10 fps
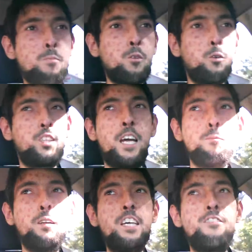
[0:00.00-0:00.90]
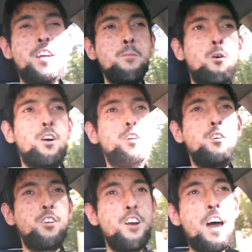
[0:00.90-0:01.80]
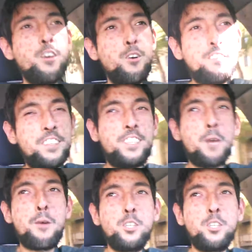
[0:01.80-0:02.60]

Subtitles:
where it's not a belief anymore, and you don't have to step on